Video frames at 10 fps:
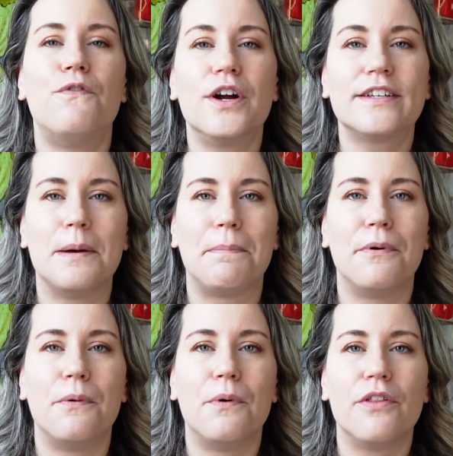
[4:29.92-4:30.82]
For
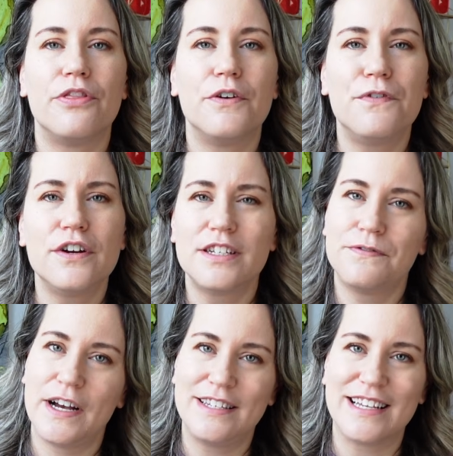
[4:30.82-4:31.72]
example, the first
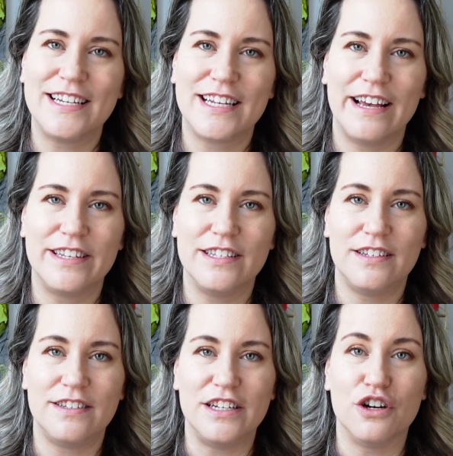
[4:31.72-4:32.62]
device I tested
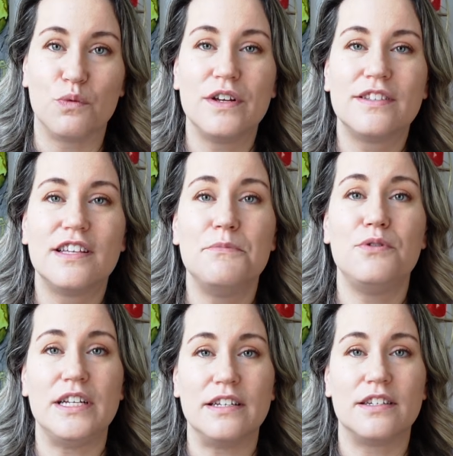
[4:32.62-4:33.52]
this year was the
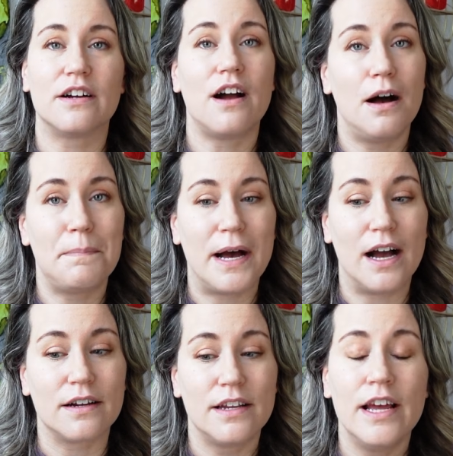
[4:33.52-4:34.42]
Mudita
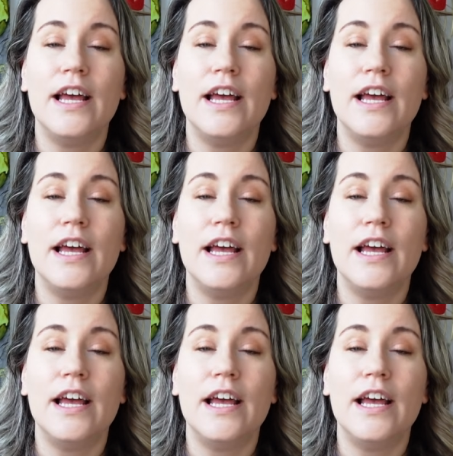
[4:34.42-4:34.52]
Kompakt.